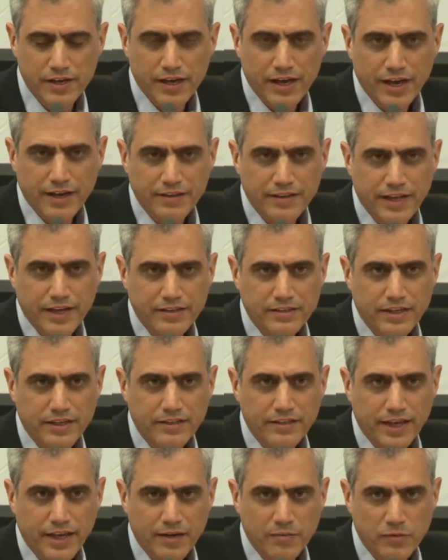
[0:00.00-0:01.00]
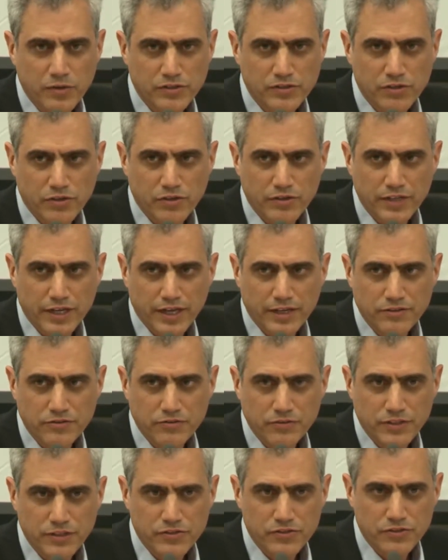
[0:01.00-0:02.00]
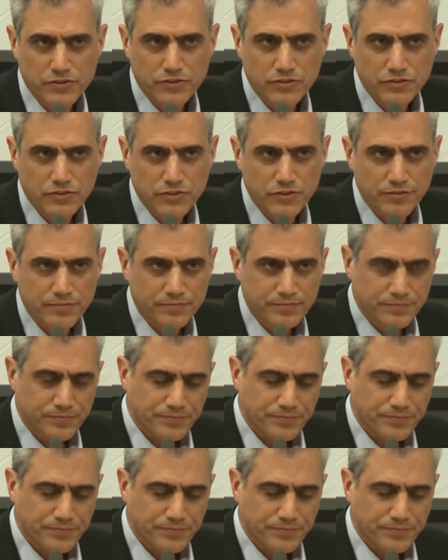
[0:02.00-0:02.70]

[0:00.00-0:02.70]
and that enables all that research.